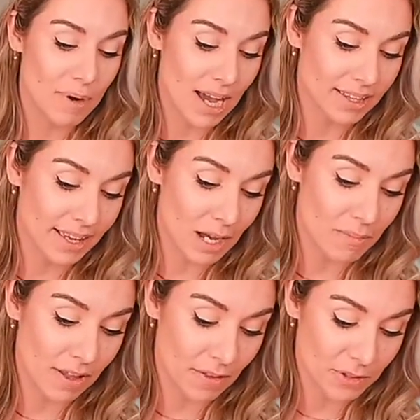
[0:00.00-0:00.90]
piling up
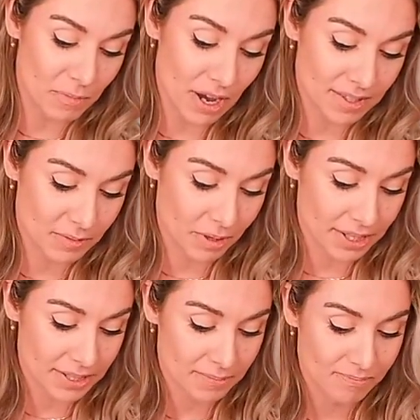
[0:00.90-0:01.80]
on those box
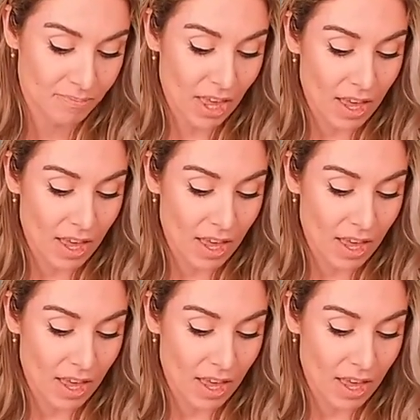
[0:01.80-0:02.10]
springs.